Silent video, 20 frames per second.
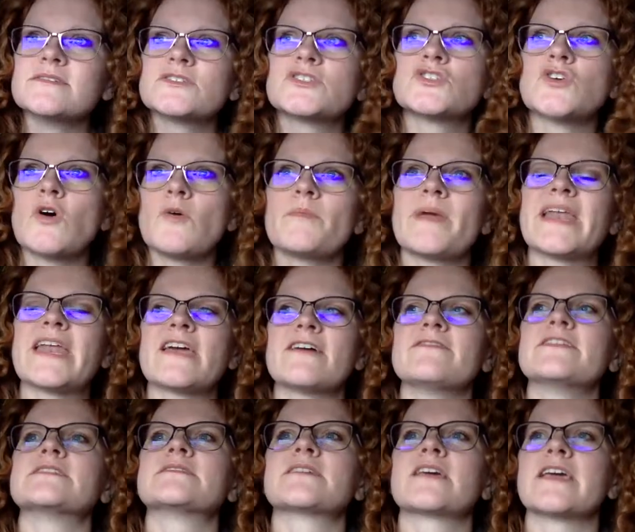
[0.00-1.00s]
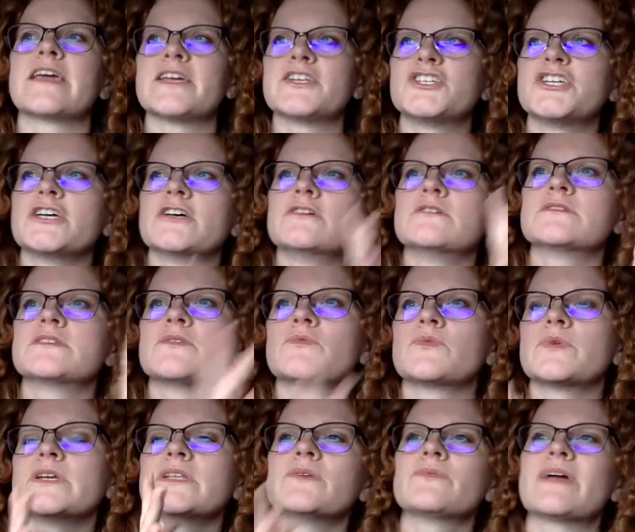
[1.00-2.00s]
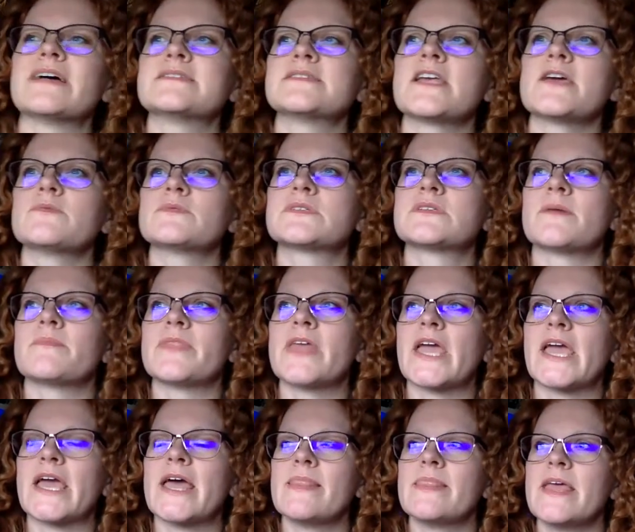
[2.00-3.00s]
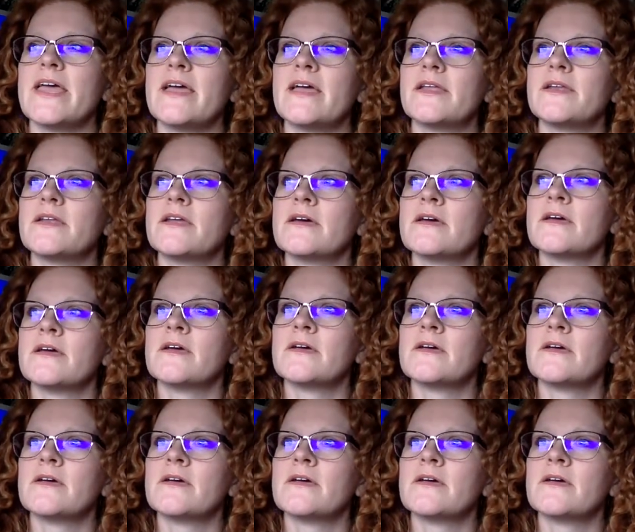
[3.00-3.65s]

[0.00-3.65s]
so many of us can get chills and really resonate with something, and then